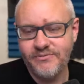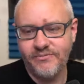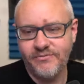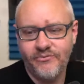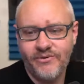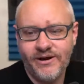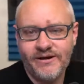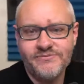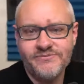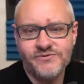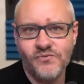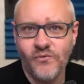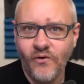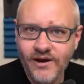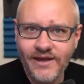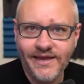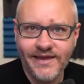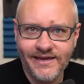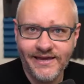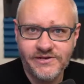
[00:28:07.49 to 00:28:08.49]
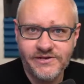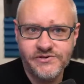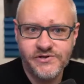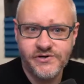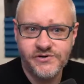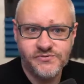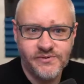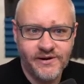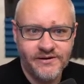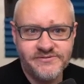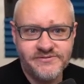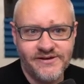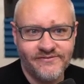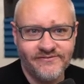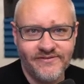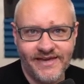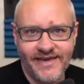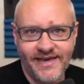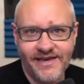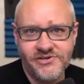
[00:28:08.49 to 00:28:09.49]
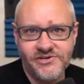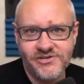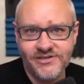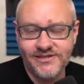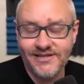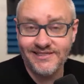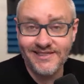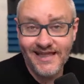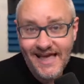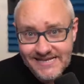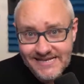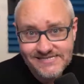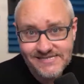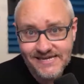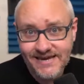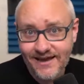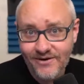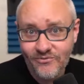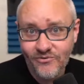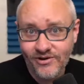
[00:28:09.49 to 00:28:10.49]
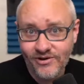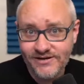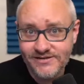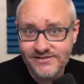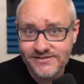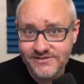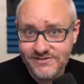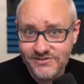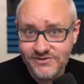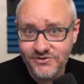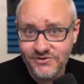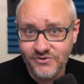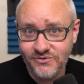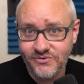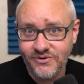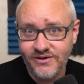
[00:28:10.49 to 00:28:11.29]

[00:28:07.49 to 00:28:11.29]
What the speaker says: but when I was working in church, when I was on vacation, the last thing I wanted to do